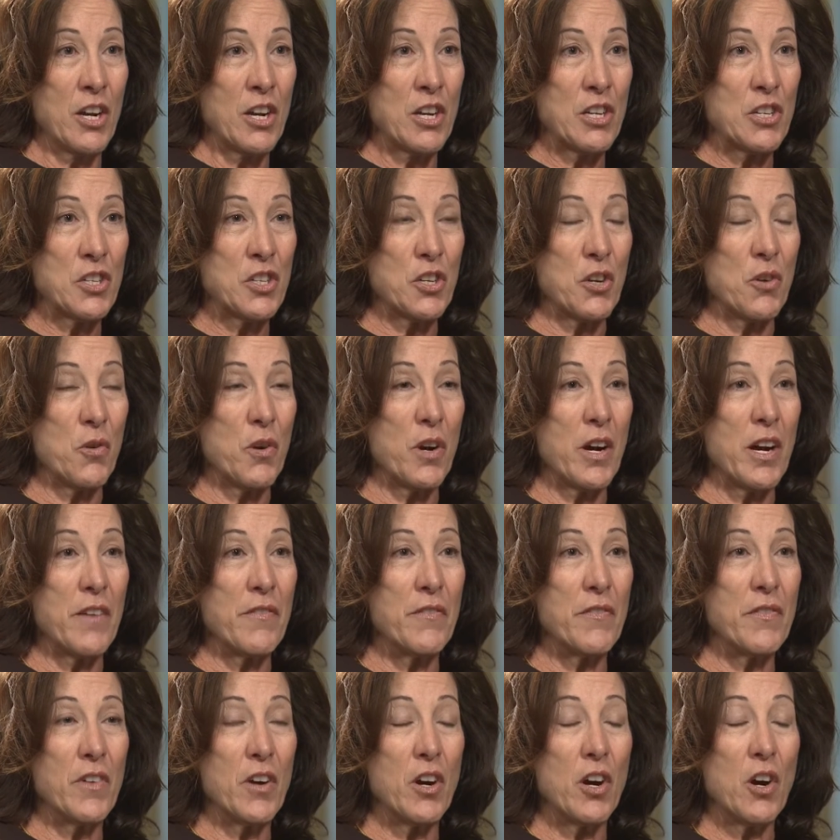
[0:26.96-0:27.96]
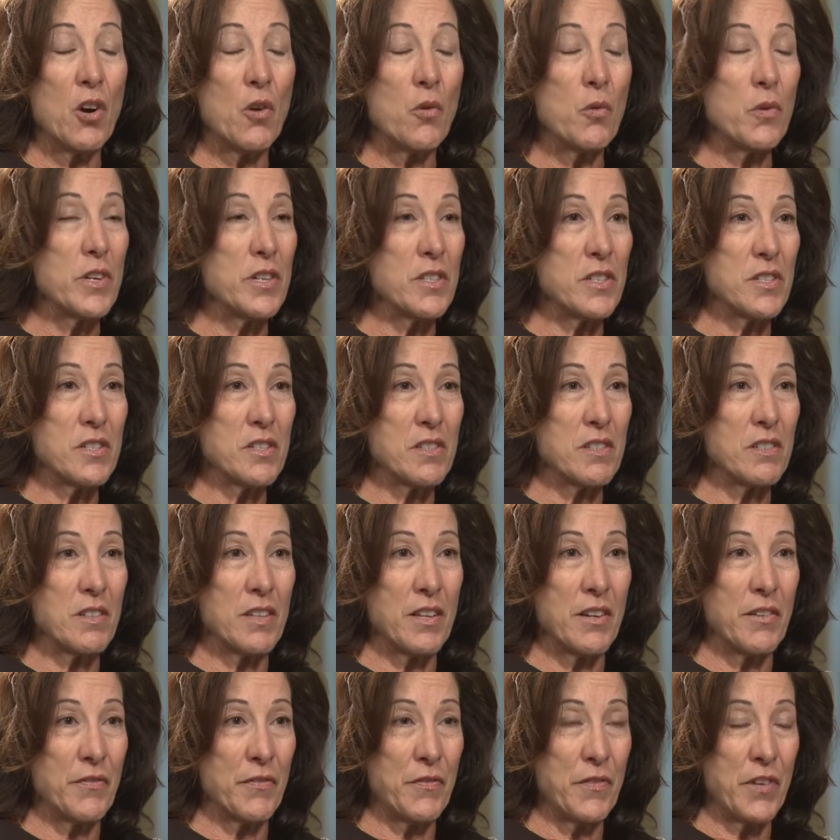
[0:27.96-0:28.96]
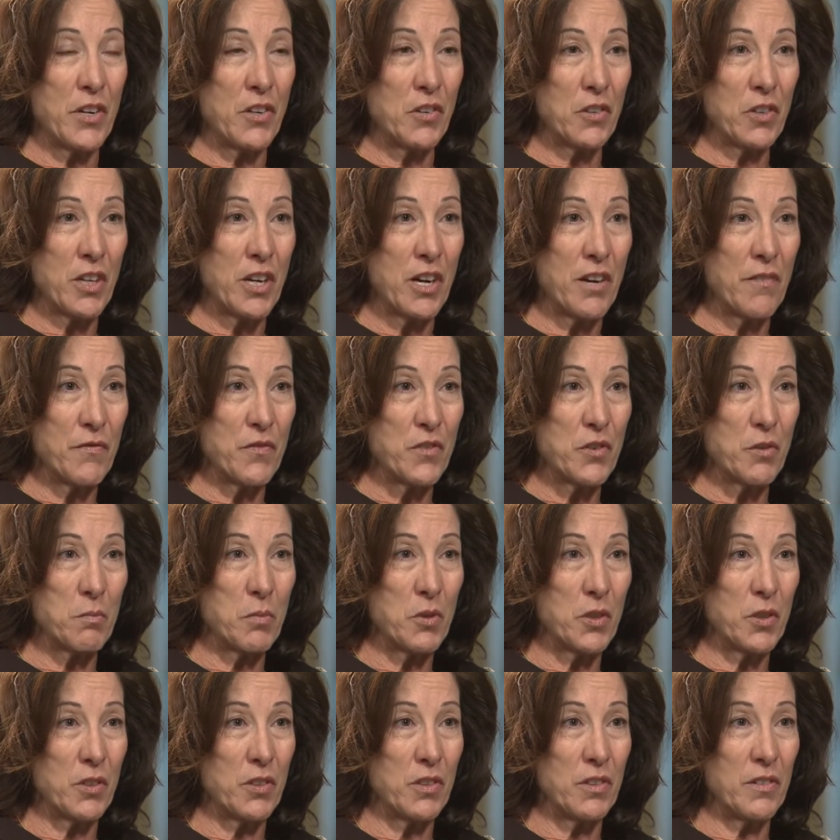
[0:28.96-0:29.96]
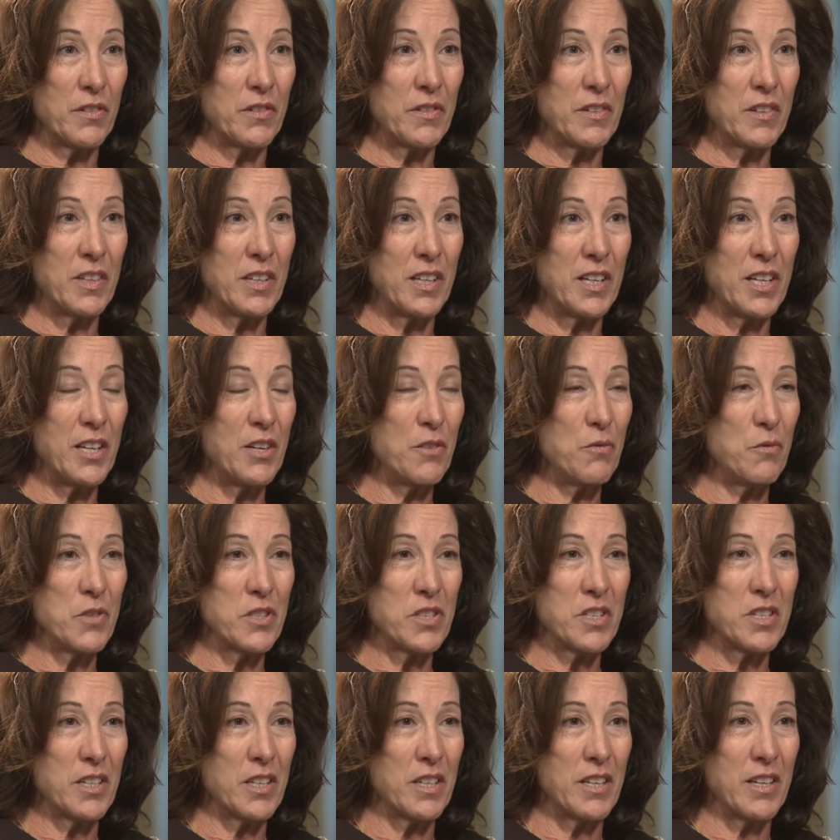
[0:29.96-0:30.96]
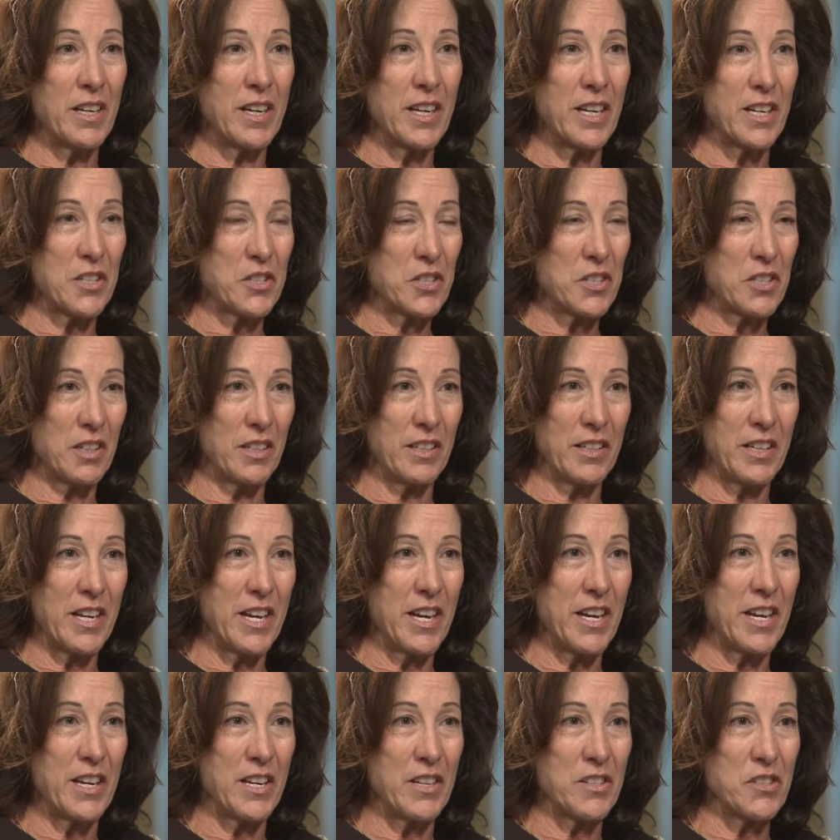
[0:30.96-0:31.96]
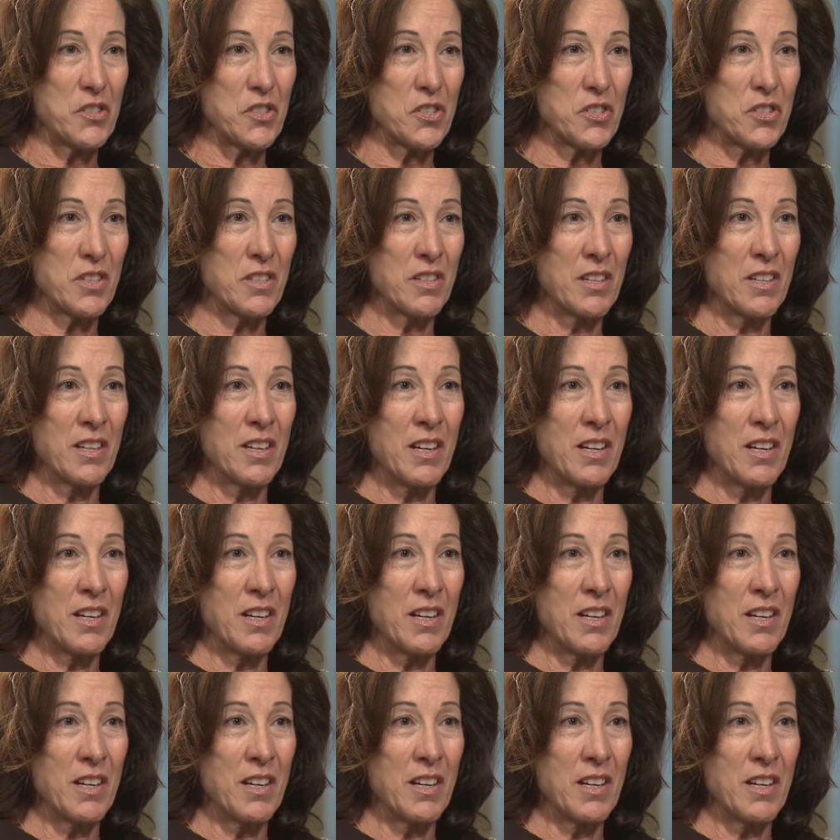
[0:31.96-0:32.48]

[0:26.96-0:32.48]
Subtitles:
So I always have felt comfortable that he was in excellent hands.